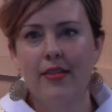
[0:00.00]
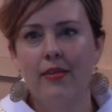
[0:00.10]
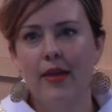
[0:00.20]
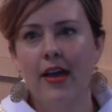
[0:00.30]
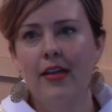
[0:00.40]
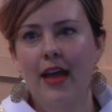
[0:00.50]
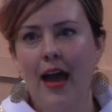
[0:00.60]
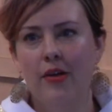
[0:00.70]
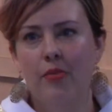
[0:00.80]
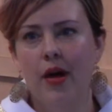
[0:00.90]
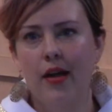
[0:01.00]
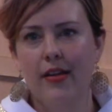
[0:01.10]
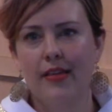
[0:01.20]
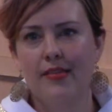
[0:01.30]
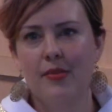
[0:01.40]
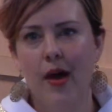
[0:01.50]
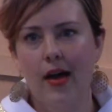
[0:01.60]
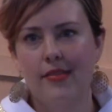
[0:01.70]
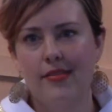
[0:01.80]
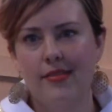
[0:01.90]
They ran out of parking
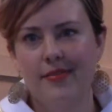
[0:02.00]
spots.